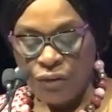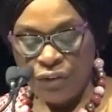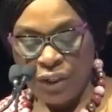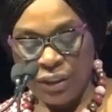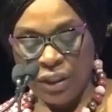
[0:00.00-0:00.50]

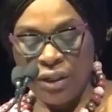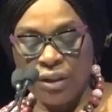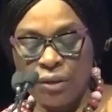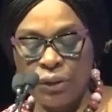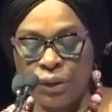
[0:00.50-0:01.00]
Financial
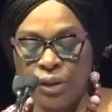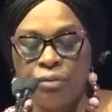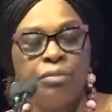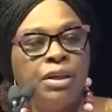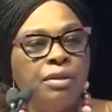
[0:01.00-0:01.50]

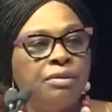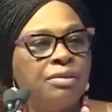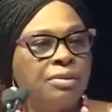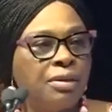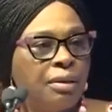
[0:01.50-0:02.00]
inclusion
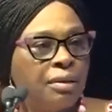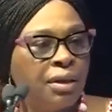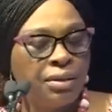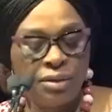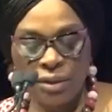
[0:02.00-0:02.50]
means
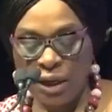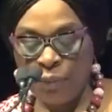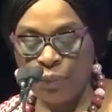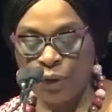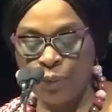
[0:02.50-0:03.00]
that
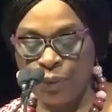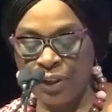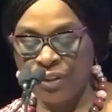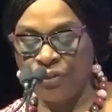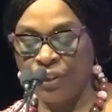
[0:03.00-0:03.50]

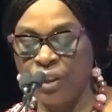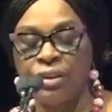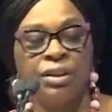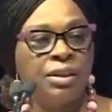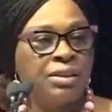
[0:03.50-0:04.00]
appropriate
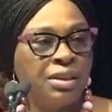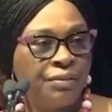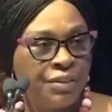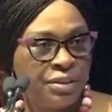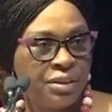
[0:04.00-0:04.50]
financial
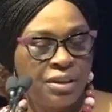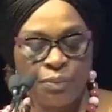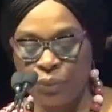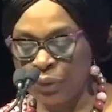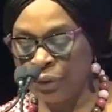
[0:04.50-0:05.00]
services
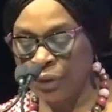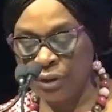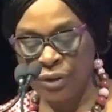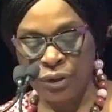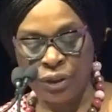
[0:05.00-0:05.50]
and
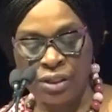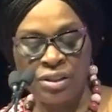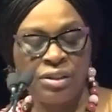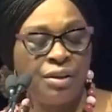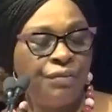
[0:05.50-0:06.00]
products such as
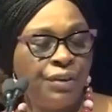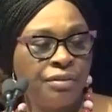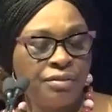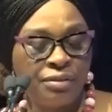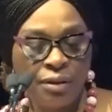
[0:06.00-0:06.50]

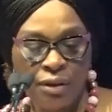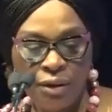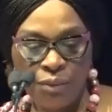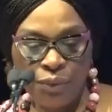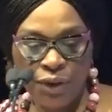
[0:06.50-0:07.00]
savings,
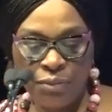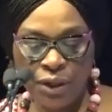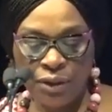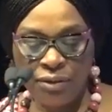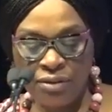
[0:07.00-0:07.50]

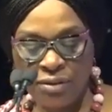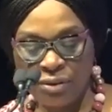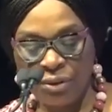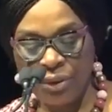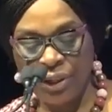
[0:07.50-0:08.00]
payments,
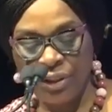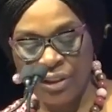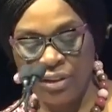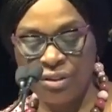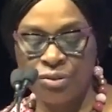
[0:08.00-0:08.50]

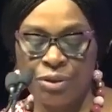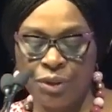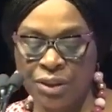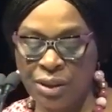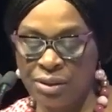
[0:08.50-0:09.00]
credit,
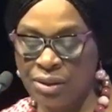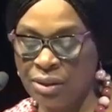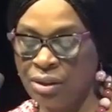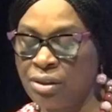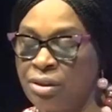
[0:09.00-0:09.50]

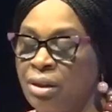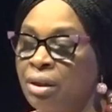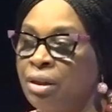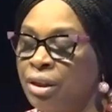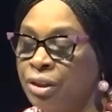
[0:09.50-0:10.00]
remittances,
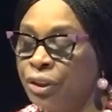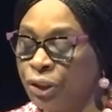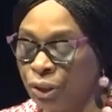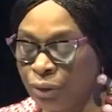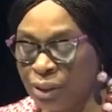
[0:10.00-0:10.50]

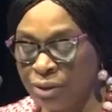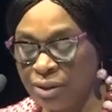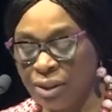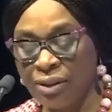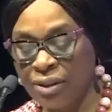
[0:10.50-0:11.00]

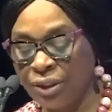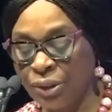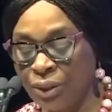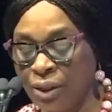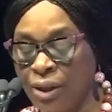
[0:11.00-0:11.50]
insurance,
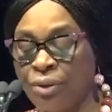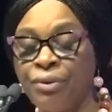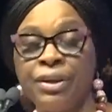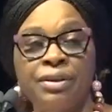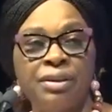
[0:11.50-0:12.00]
etc., are
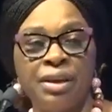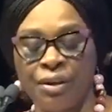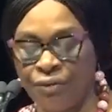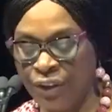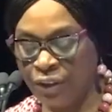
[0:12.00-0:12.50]
readily
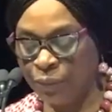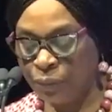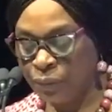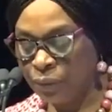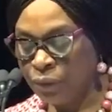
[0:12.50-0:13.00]
available